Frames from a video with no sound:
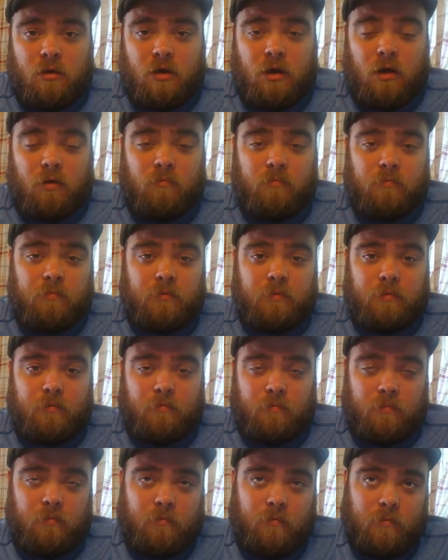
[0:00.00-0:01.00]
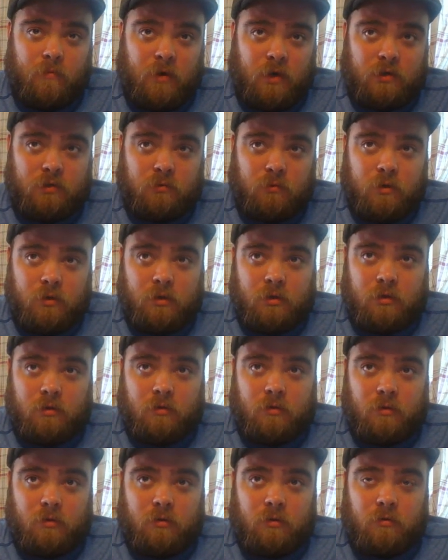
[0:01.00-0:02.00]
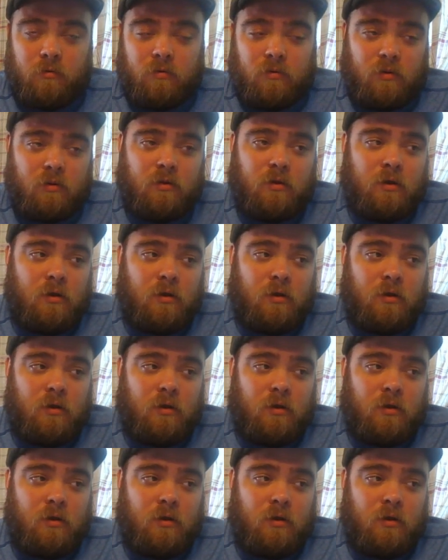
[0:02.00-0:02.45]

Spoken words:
I'd mess with it and